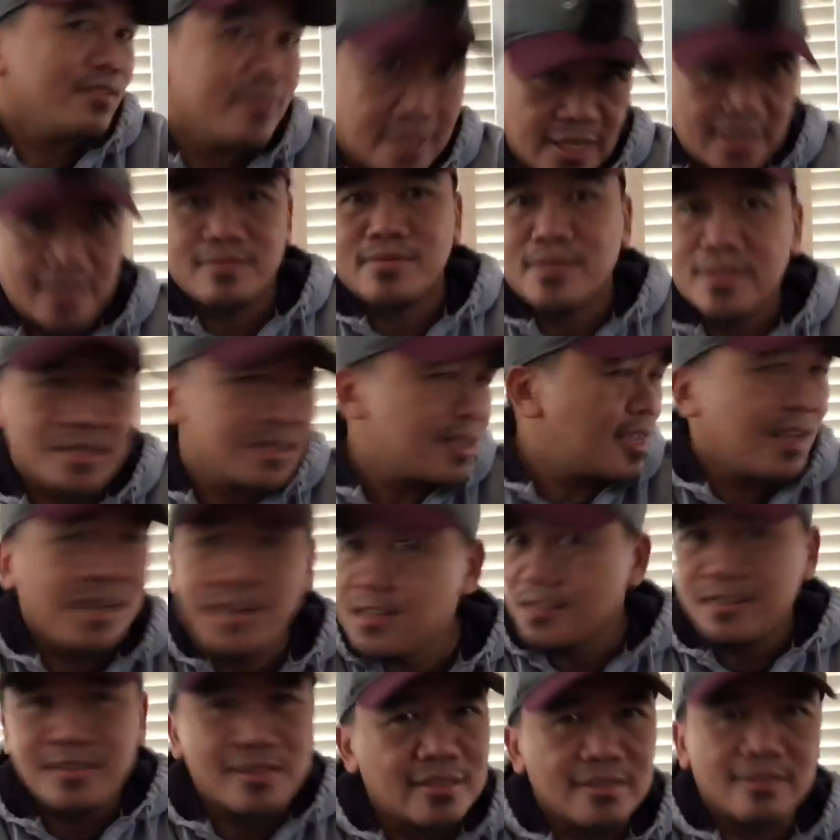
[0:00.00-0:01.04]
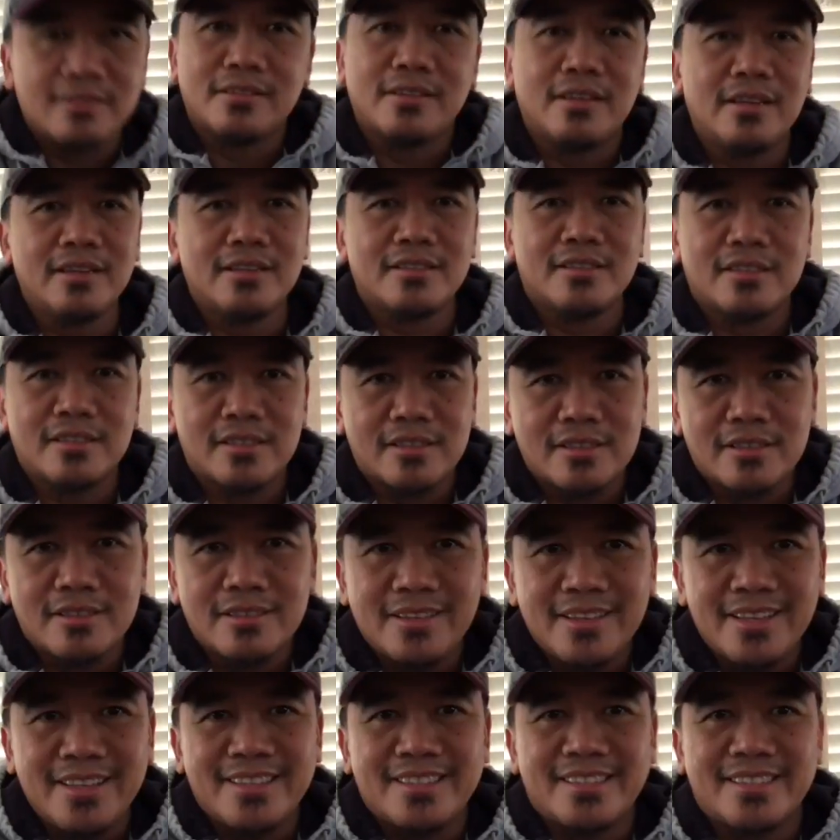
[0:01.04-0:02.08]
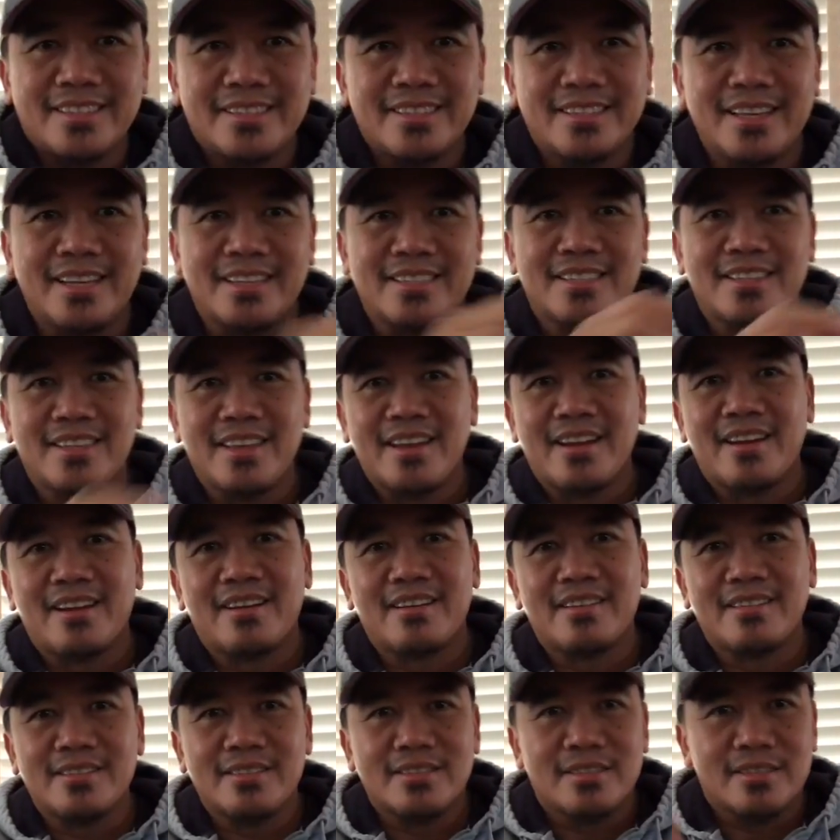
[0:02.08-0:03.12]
of times, and it's just there.